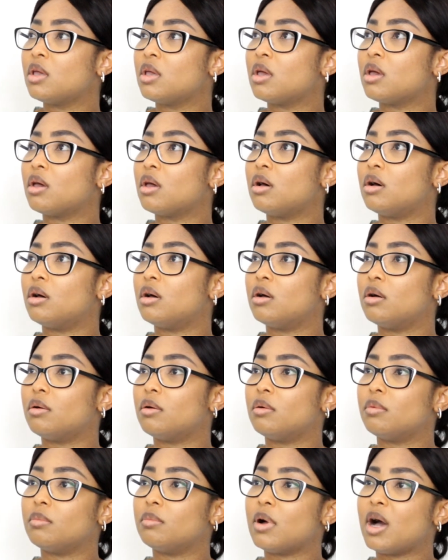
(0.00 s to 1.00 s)

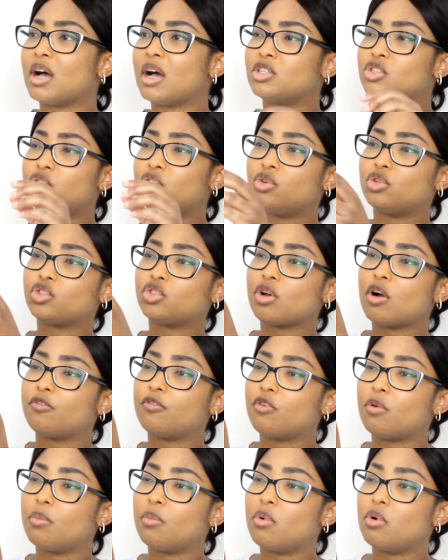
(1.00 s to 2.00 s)
as usual
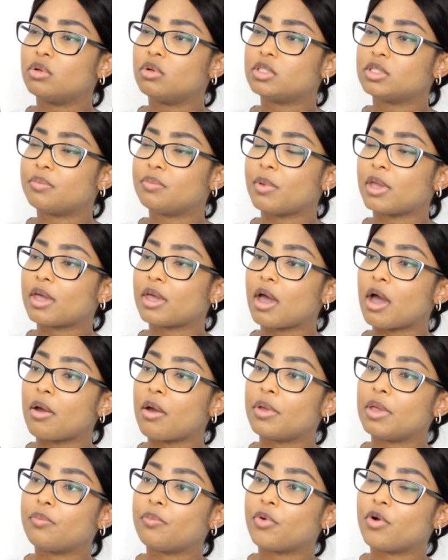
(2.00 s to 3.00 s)
for most
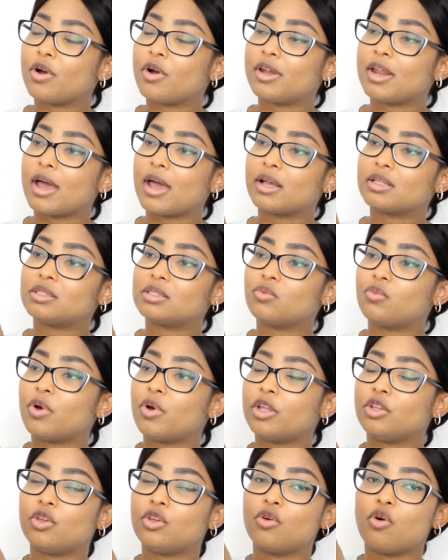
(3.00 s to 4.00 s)
MAKARI products,
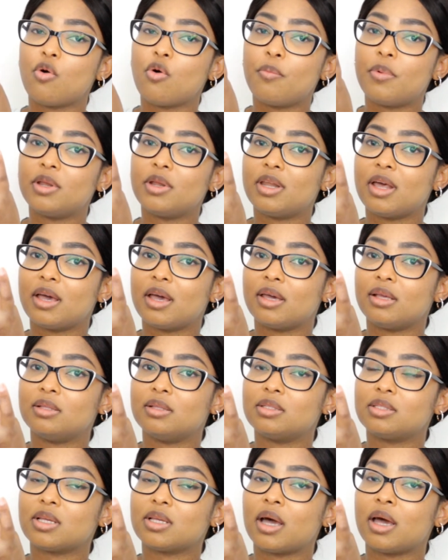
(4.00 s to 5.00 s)
when you open the
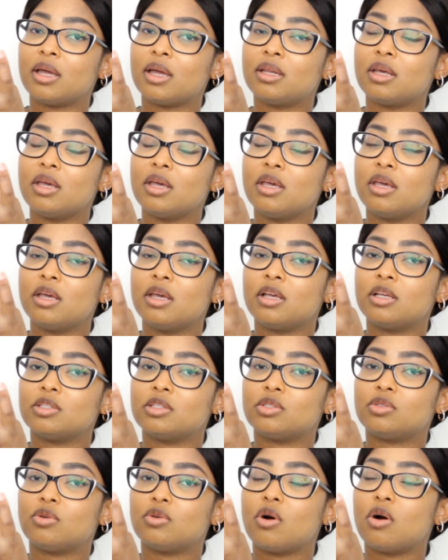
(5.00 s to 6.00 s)
inside,
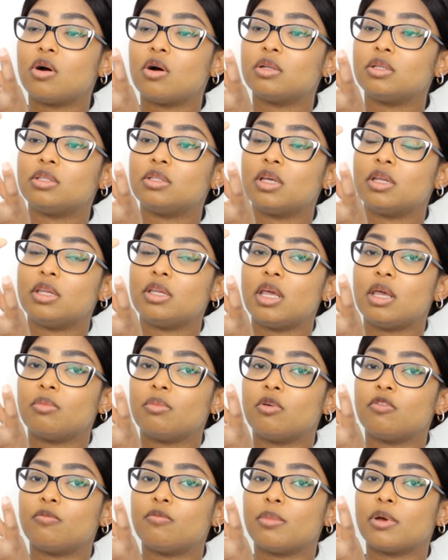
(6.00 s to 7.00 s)
it's got the name
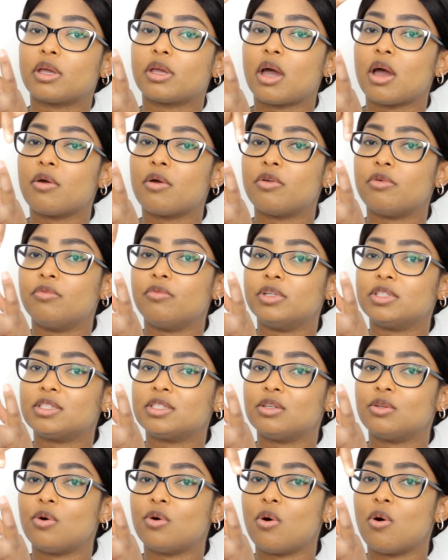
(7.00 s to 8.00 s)
of MAKARI
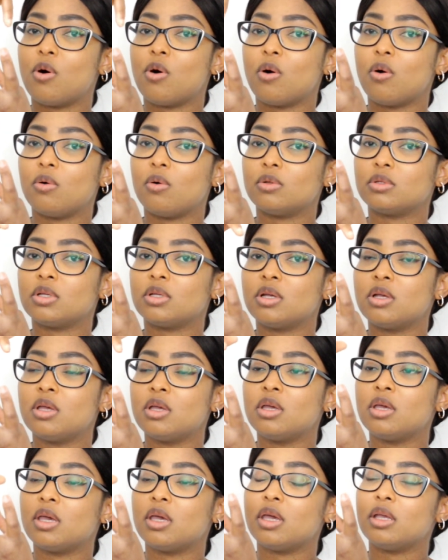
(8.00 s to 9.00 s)
written all
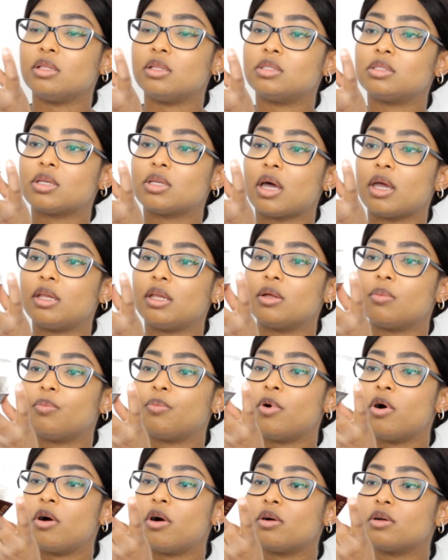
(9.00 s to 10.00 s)
inside the
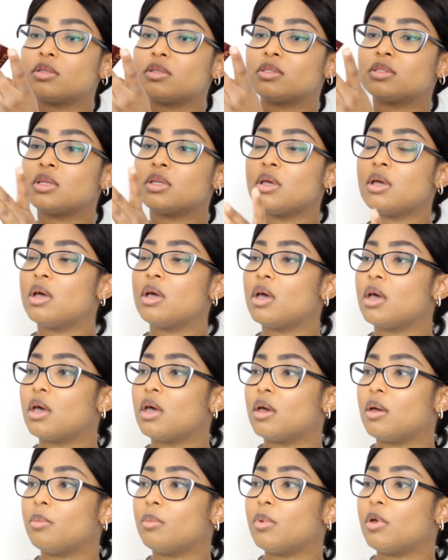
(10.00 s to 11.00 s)
box.
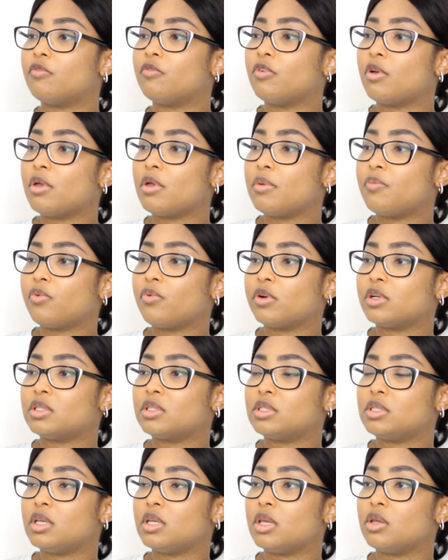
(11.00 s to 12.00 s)
A very
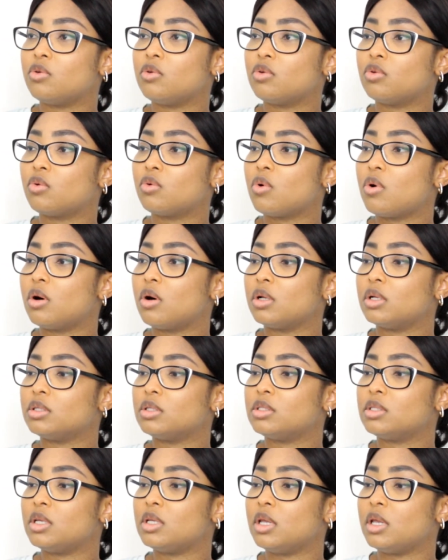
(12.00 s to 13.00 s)
pretty, good
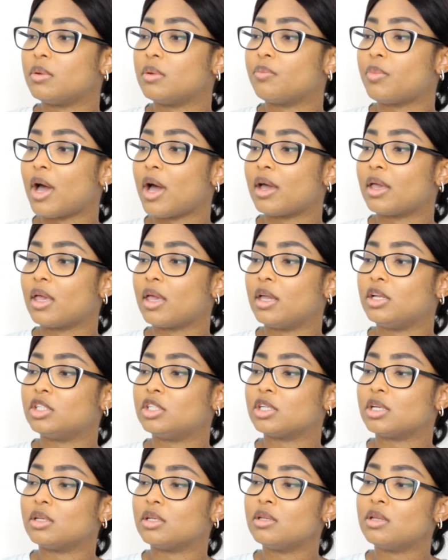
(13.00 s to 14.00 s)
quality
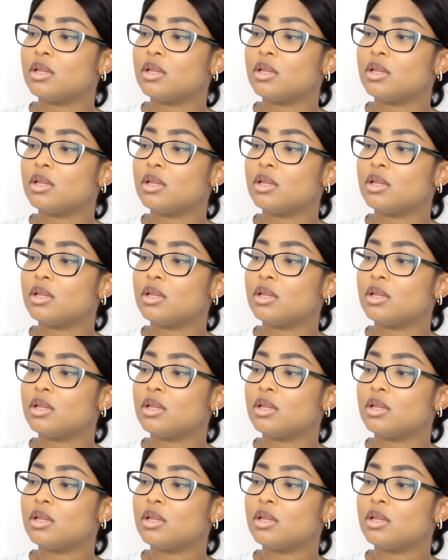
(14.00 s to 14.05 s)
packaging.